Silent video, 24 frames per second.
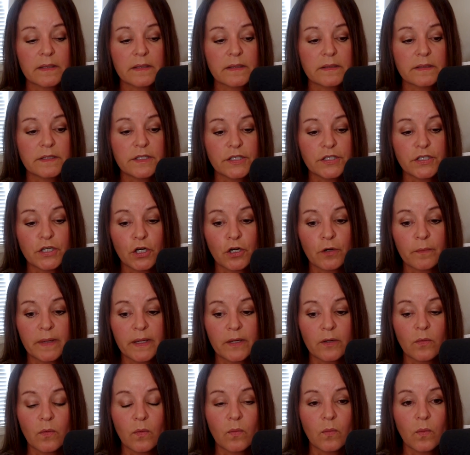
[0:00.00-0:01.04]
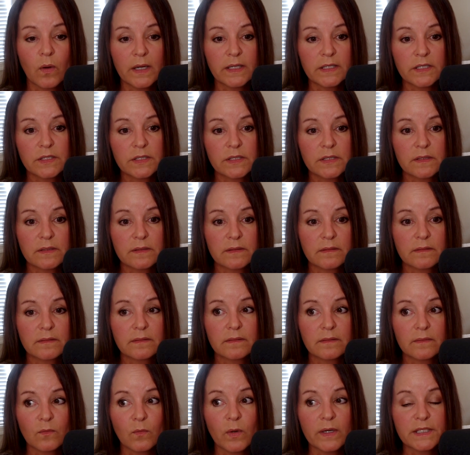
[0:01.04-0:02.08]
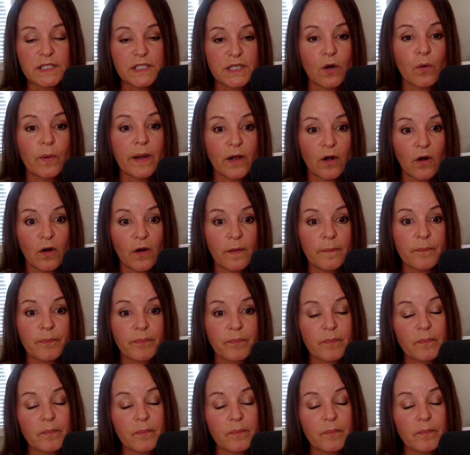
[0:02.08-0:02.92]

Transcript: determine what's going on.